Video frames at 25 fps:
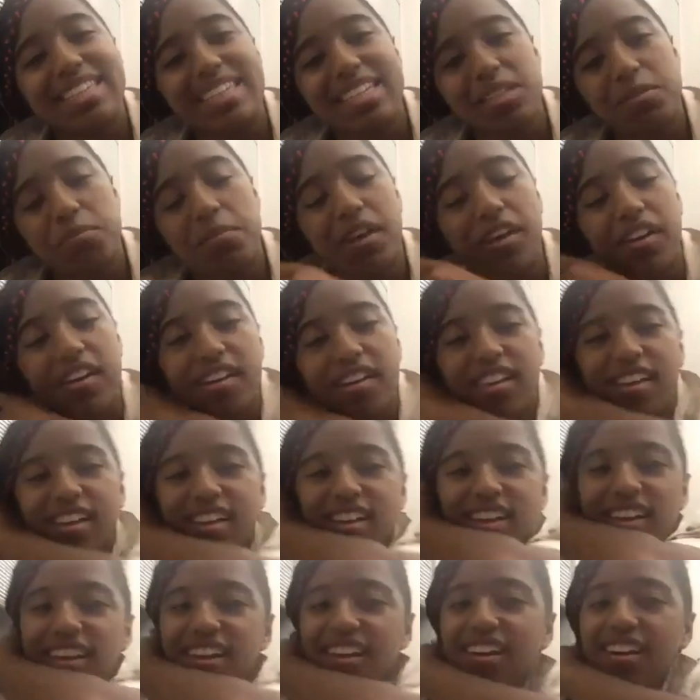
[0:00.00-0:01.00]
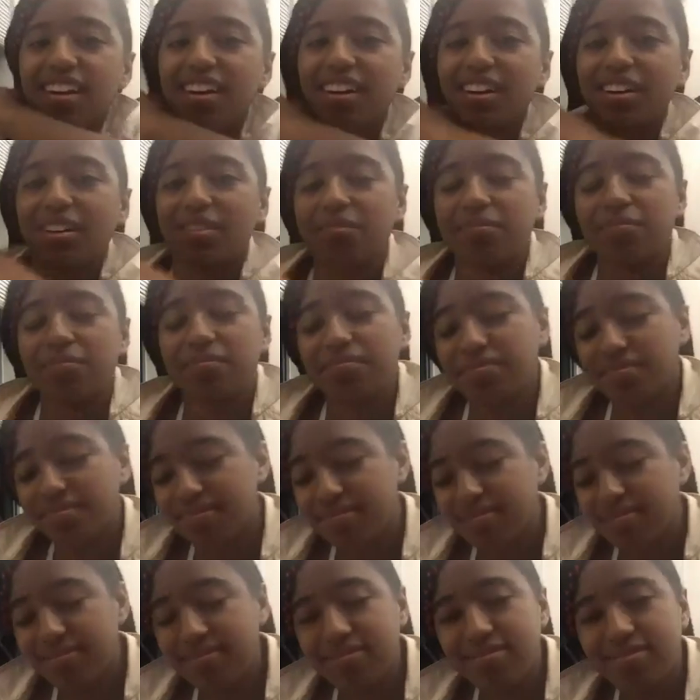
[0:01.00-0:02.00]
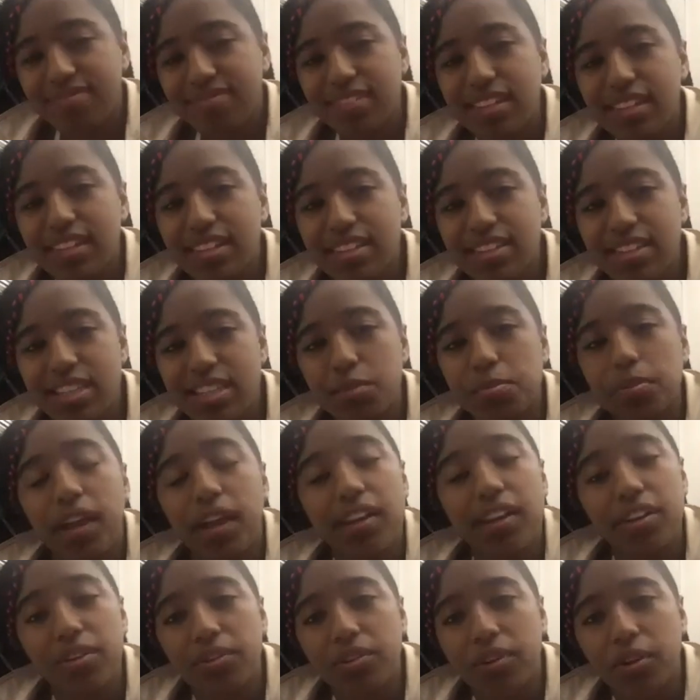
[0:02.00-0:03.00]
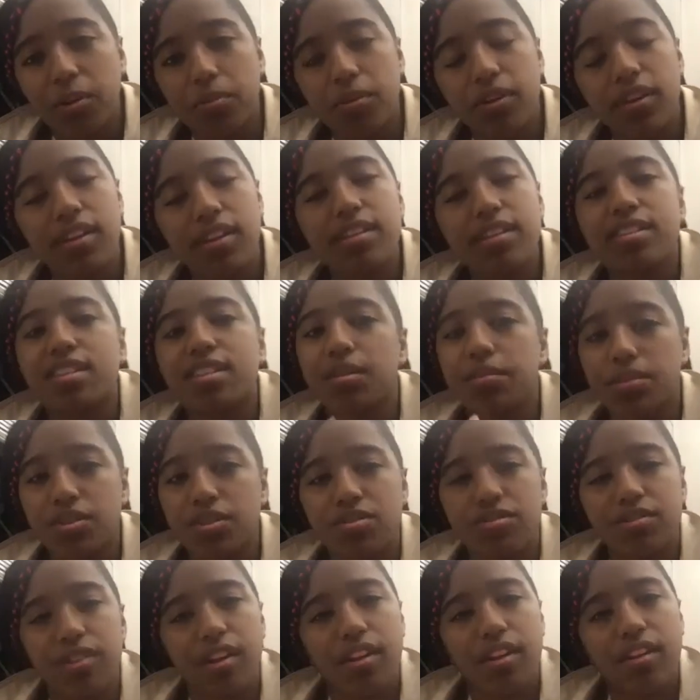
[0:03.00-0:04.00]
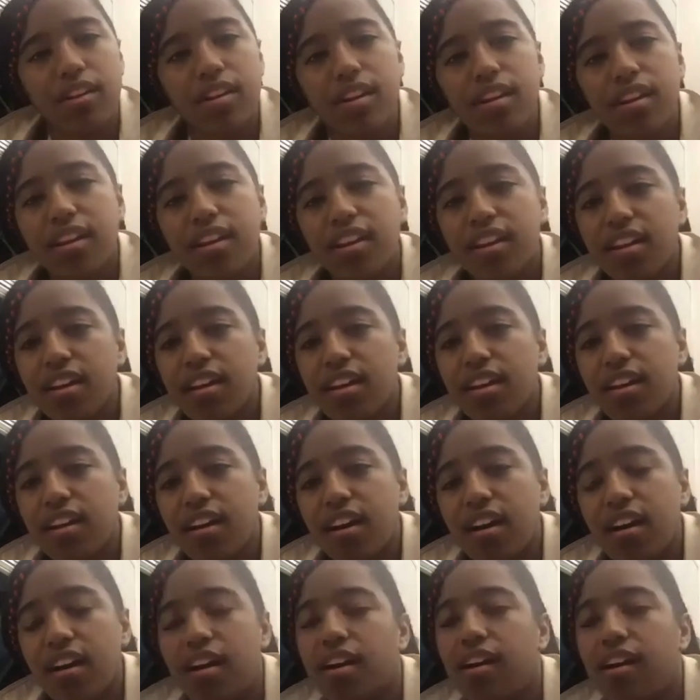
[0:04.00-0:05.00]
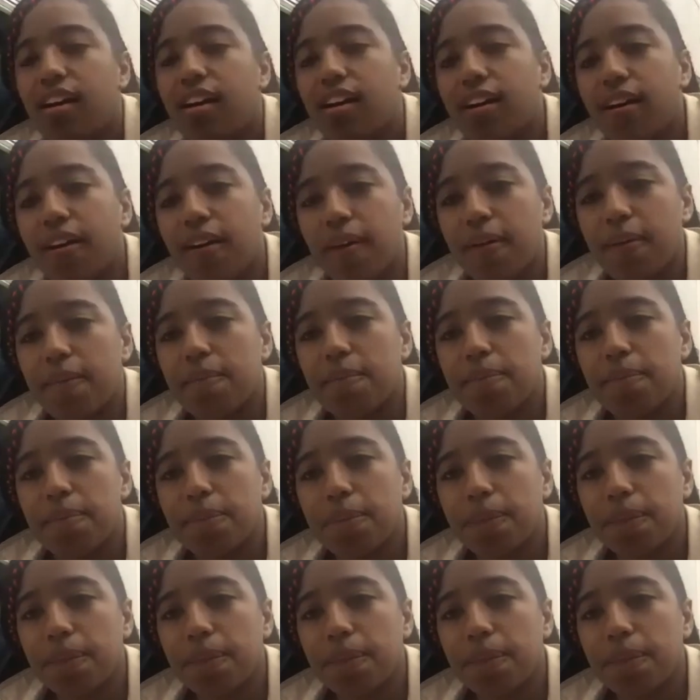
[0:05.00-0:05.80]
male, a cis Black utopia, and same with Teron. And